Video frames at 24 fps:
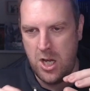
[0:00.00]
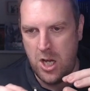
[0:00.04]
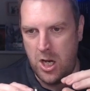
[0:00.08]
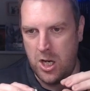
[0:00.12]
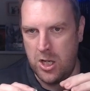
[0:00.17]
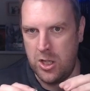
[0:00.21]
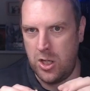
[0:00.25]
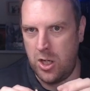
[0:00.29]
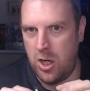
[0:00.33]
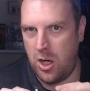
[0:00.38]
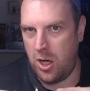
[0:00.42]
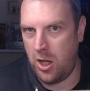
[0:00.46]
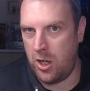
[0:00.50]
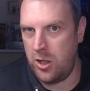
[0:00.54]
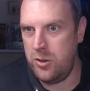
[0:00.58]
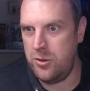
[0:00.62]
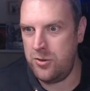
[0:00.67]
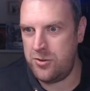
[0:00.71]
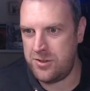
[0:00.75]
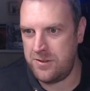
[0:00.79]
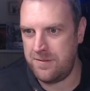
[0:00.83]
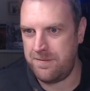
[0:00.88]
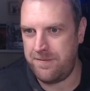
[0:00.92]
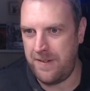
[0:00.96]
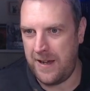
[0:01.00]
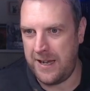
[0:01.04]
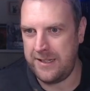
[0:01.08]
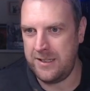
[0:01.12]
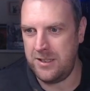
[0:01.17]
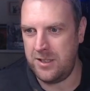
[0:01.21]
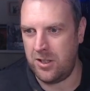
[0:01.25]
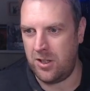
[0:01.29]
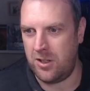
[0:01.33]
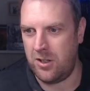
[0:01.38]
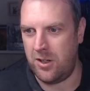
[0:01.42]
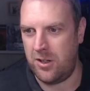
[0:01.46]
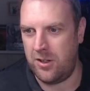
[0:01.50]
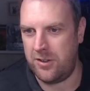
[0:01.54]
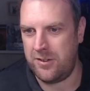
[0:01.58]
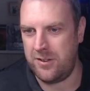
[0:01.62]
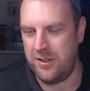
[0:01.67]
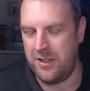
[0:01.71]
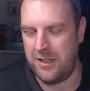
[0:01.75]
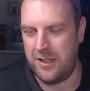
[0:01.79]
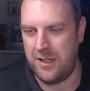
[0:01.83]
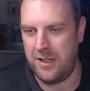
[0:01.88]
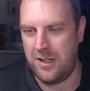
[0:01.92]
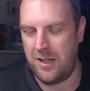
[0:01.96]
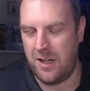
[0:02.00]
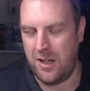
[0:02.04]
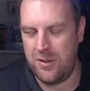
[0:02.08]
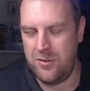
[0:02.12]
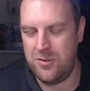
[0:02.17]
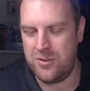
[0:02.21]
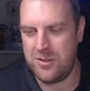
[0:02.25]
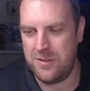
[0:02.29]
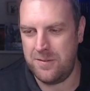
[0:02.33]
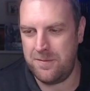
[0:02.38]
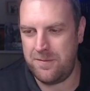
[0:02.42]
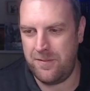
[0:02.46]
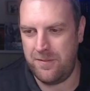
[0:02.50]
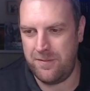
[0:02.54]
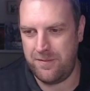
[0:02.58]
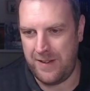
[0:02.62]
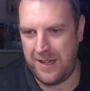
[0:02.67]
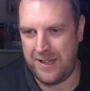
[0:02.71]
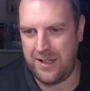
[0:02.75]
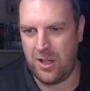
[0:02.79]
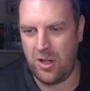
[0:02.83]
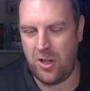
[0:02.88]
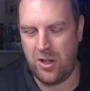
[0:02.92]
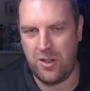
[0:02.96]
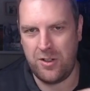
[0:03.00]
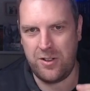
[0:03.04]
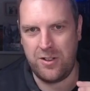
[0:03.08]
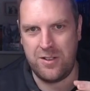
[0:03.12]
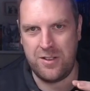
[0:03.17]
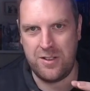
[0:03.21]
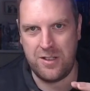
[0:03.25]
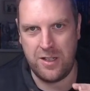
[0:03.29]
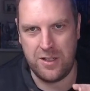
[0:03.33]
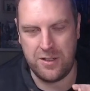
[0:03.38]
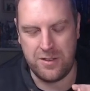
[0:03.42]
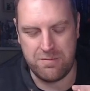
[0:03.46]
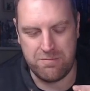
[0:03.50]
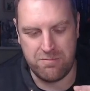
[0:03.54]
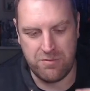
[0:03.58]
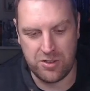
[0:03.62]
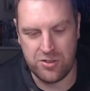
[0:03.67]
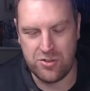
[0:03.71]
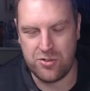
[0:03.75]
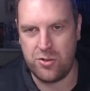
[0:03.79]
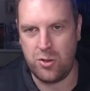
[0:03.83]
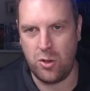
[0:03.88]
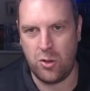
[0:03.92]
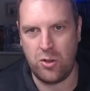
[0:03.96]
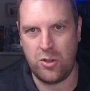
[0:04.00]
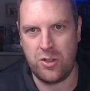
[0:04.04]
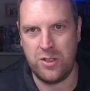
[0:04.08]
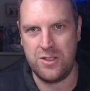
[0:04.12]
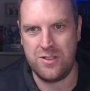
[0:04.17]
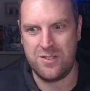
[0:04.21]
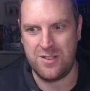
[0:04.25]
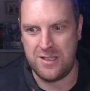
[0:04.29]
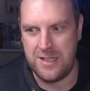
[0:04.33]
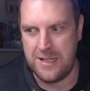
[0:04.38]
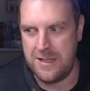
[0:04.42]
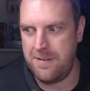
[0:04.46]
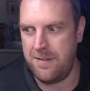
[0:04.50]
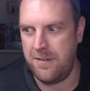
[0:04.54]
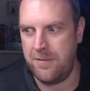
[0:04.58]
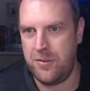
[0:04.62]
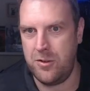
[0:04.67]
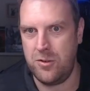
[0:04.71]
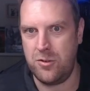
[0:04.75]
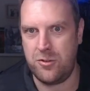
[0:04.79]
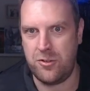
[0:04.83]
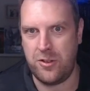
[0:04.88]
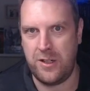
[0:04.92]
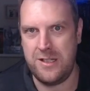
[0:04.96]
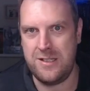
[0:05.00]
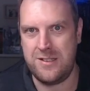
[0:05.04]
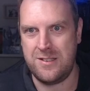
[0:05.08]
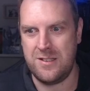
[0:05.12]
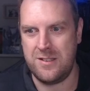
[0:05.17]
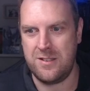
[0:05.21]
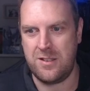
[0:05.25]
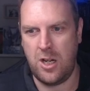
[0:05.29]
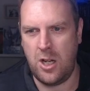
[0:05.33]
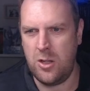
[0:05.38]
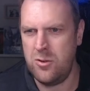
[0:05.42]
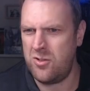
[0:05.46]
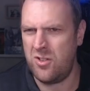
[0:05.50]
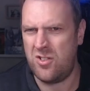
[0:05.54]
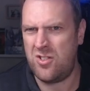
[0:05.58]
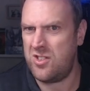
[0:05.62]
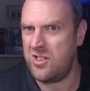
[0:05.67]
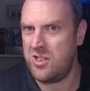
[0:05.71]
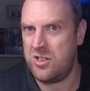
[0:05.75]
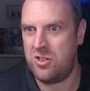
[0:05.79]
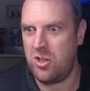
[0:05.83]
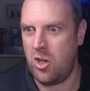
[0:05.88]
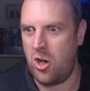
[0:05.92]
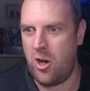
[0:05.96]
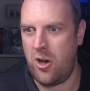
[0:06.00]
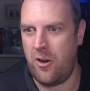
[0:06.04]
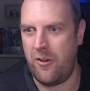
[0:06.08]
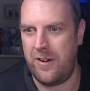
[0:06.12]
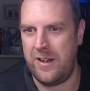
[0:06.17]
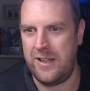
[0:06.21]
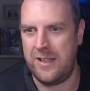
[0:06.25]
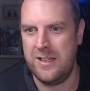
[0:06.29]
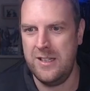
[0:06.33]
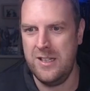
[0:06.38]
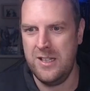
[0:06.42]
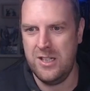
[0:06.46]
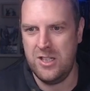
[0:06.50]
and loads of Vanguard and Rust Stalkers and Infiltrators, loads of Skitarii,